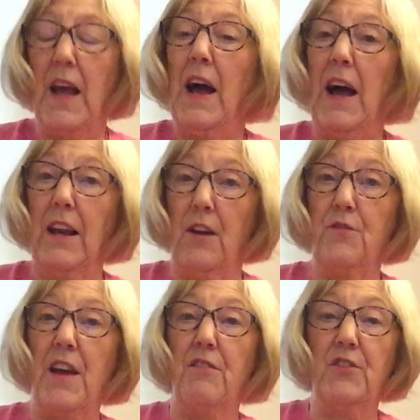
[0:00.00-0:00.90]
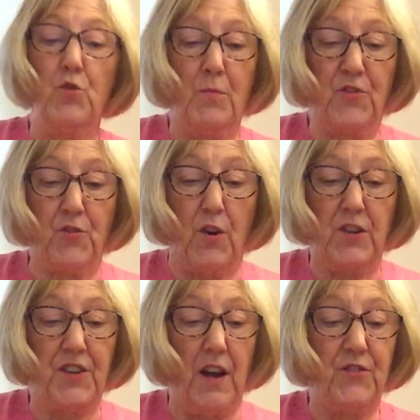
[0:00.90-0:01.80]
"Hello there, enormous
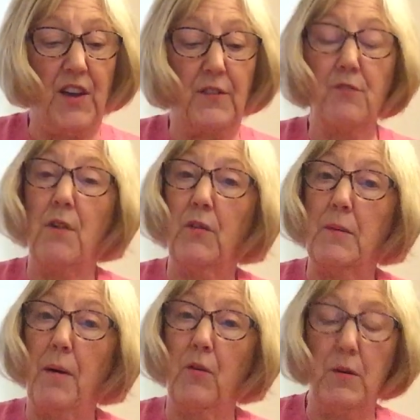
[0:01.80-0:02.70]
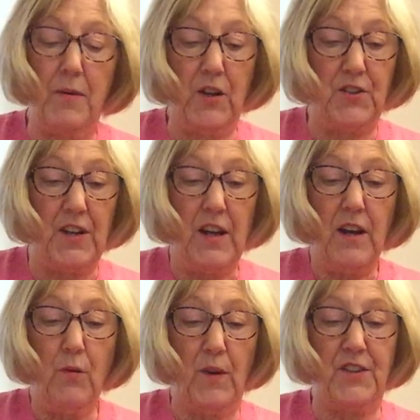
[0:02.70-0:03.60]
crocodile," sang the roly-poly bird.
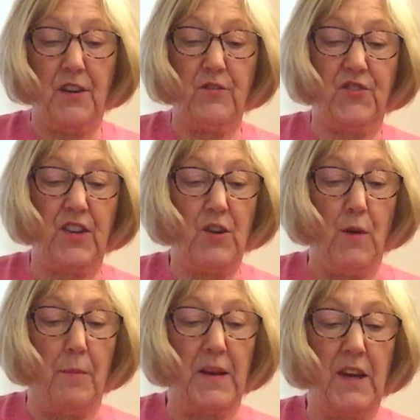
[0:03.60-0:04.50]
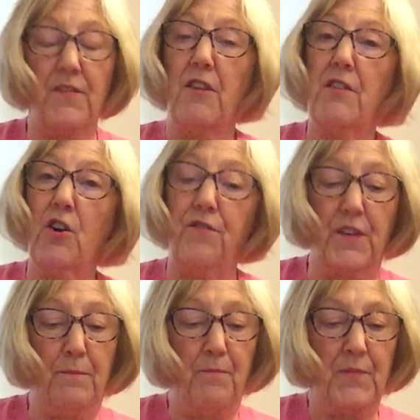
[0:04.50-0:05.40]
"We don't see you up here very often."